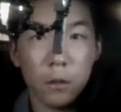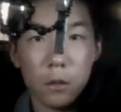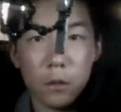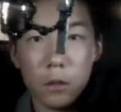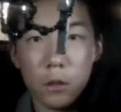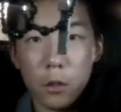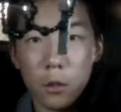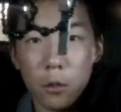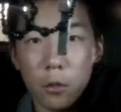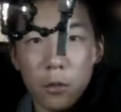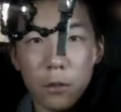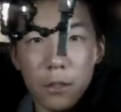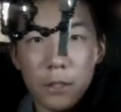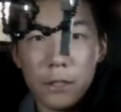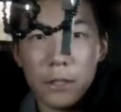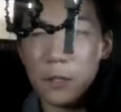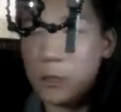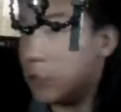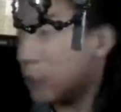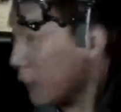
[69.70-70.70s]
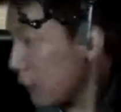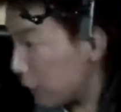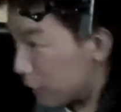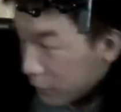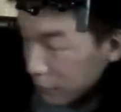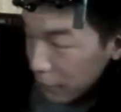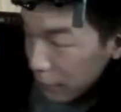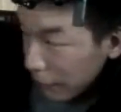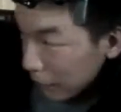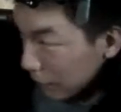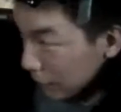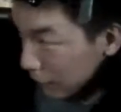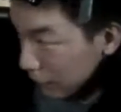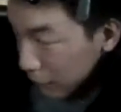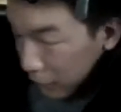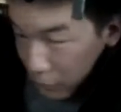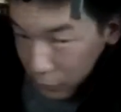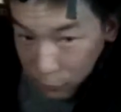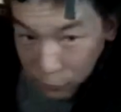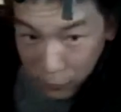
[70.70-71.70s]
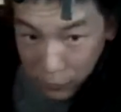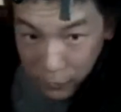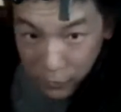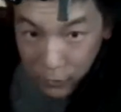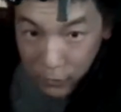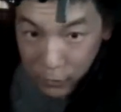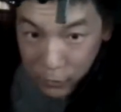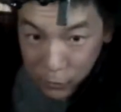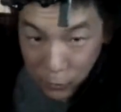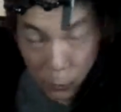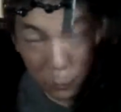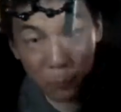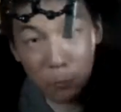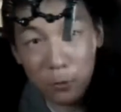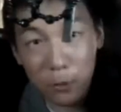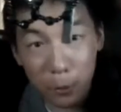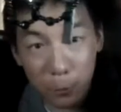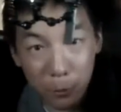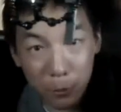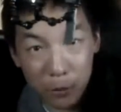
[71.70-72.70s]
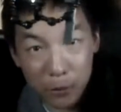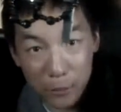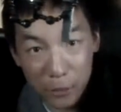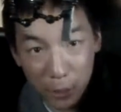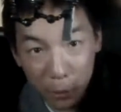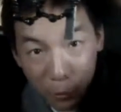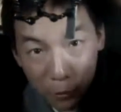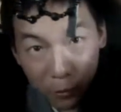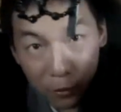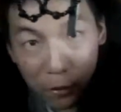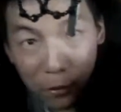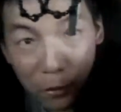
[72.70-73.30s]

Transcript: So this is just to test how everything is. Hopefully it works out.